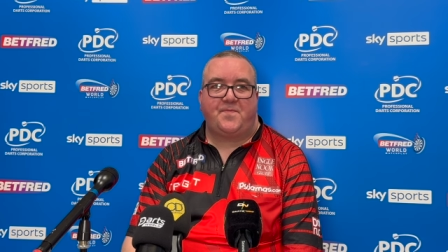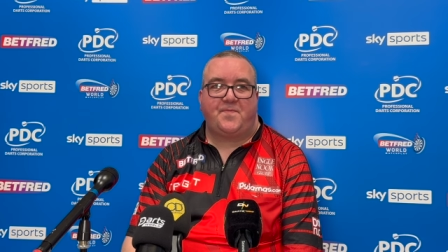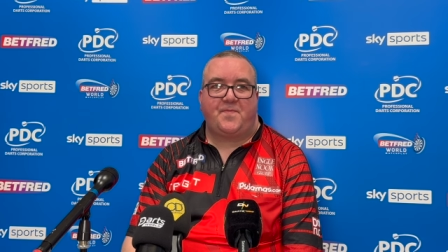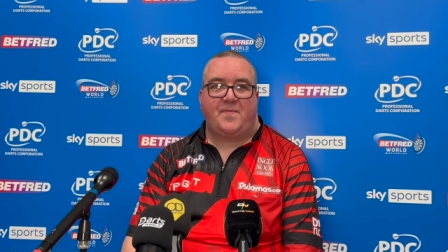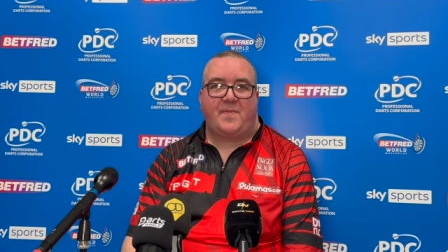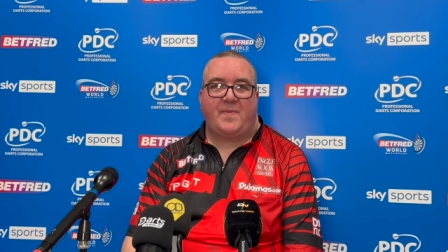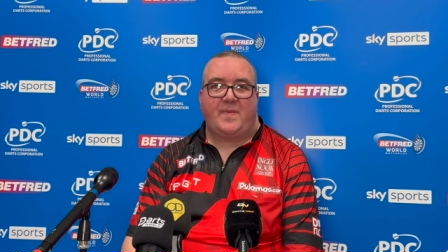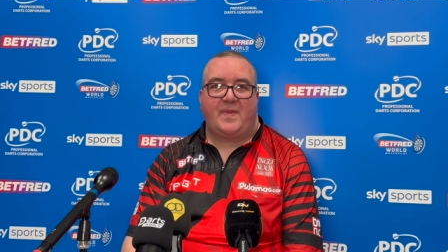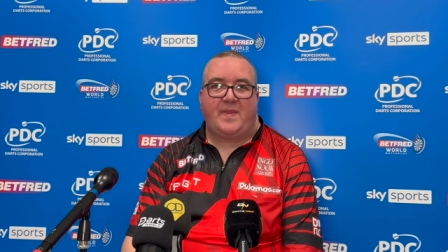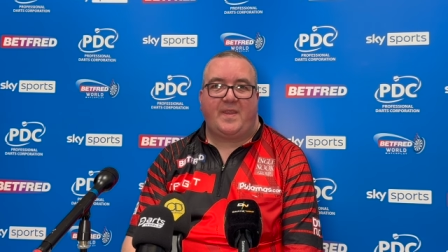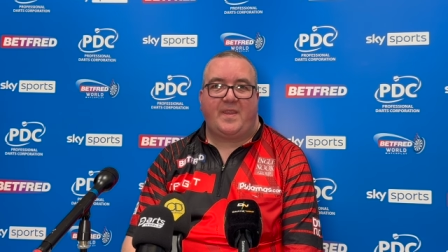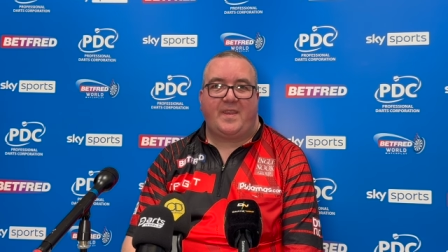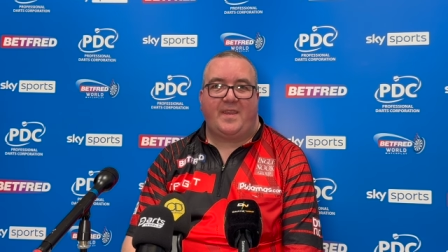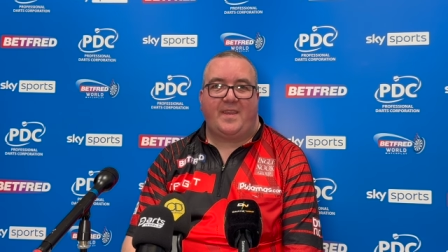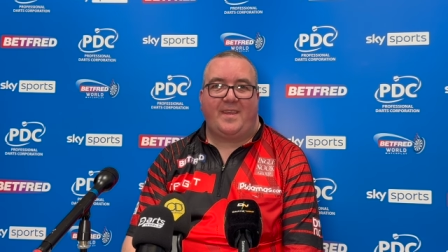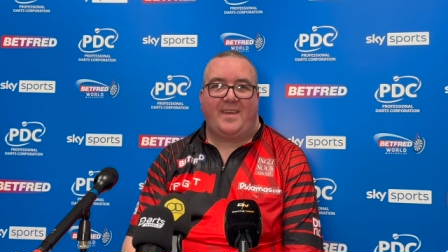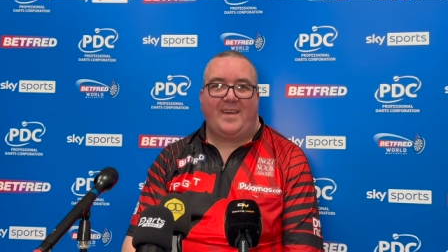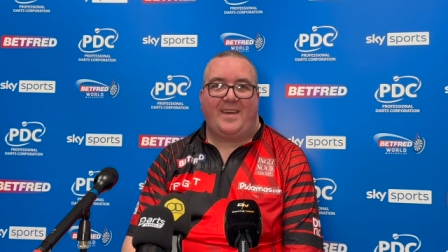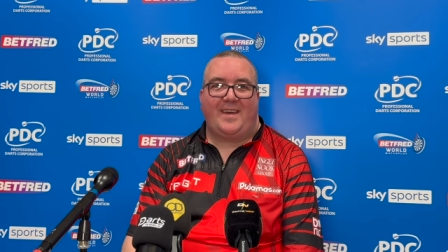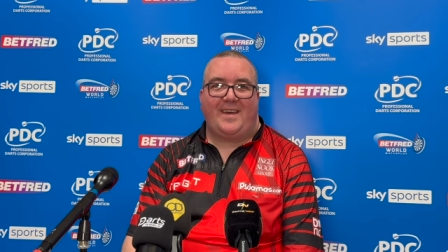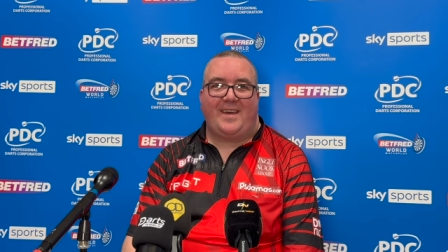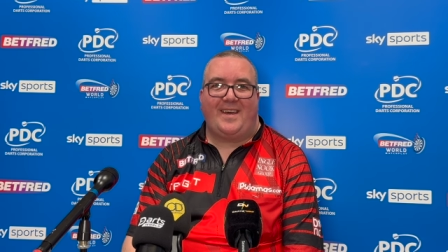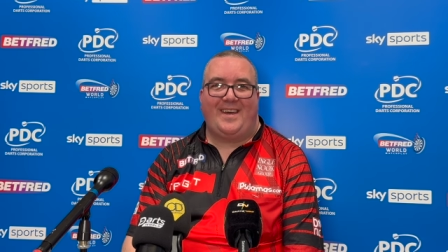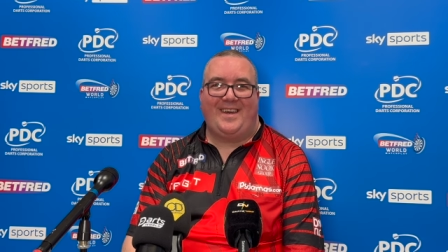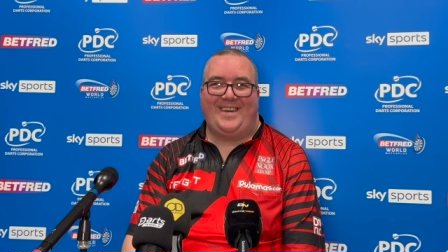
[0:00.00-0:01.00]
Is this the
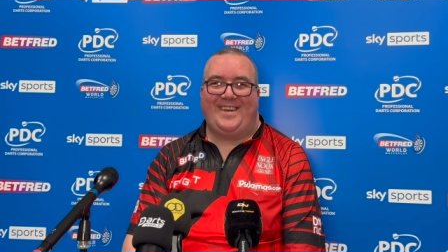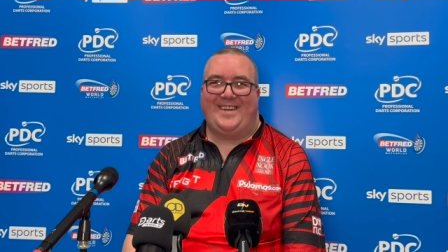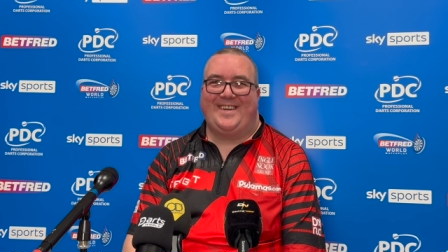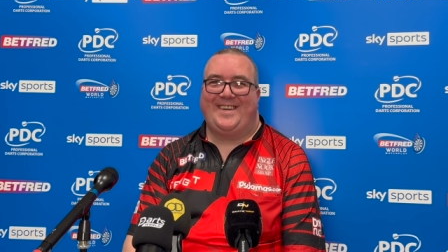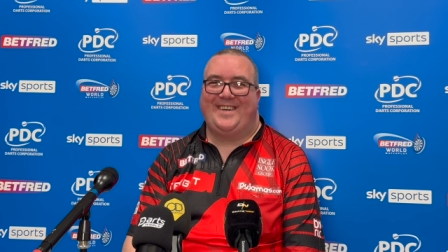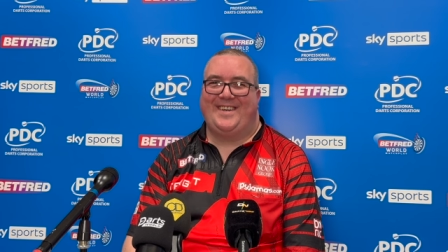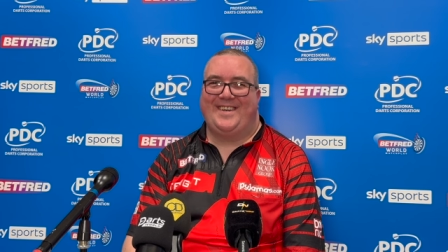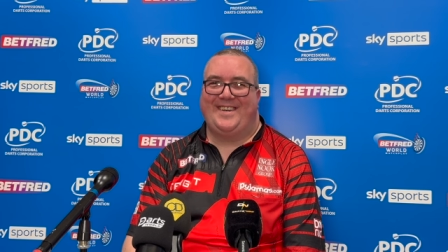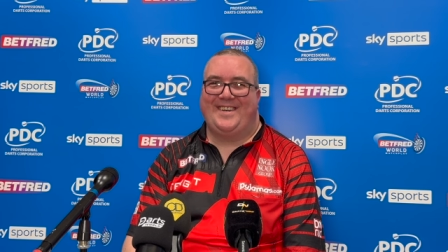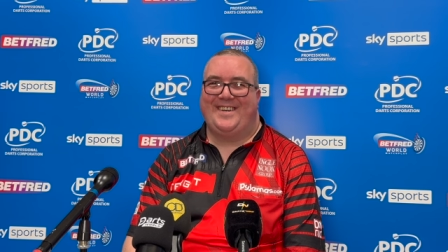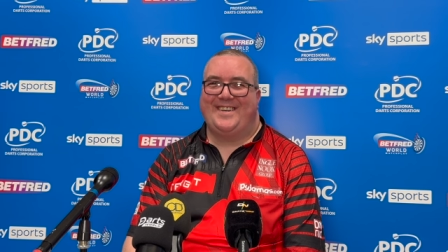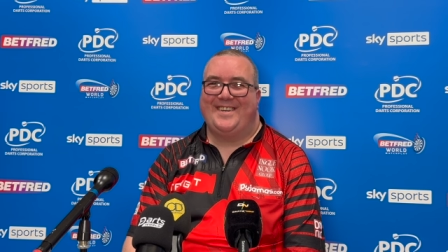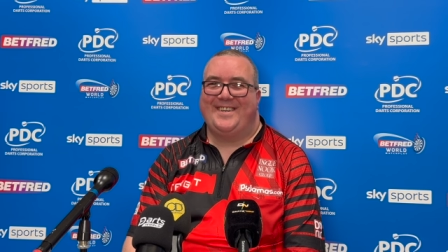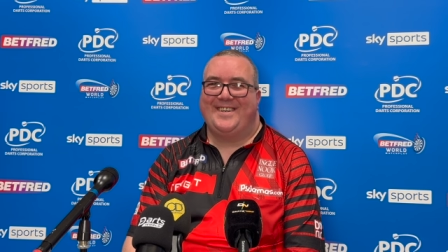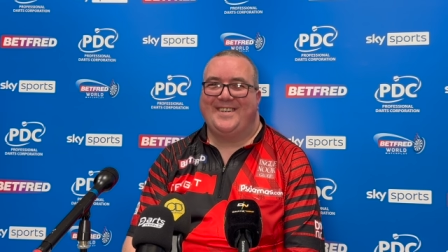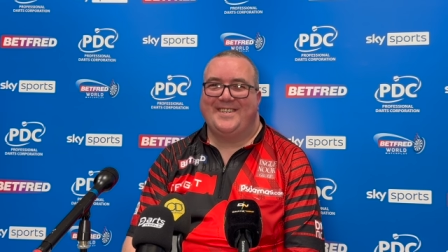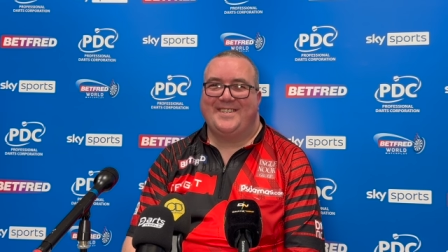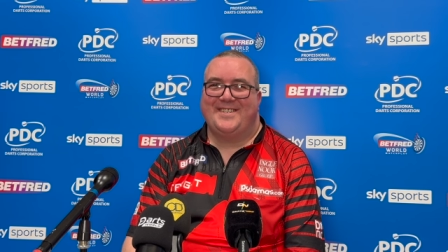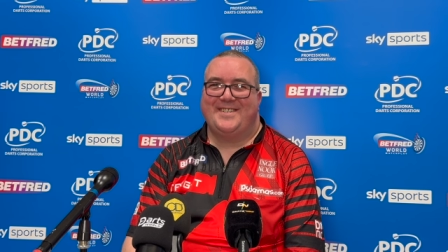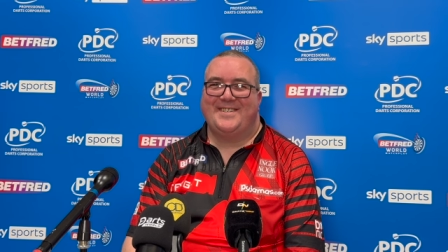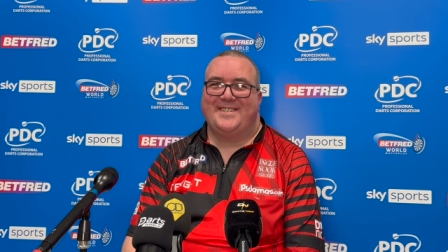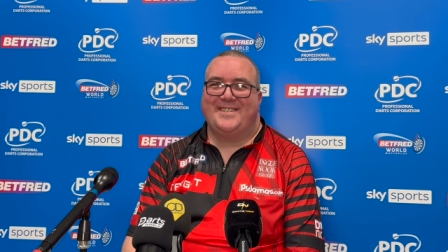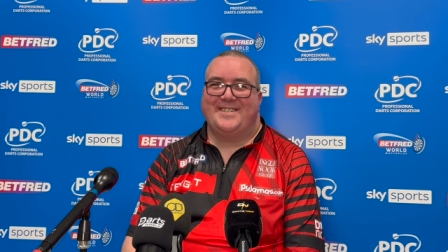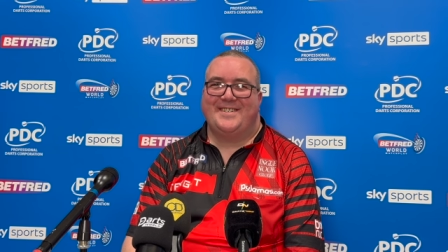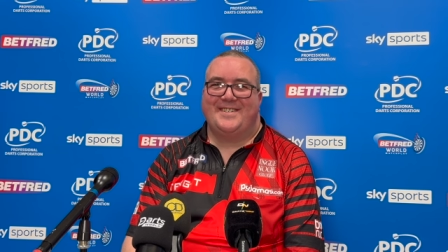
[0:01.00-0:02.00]
final time that England men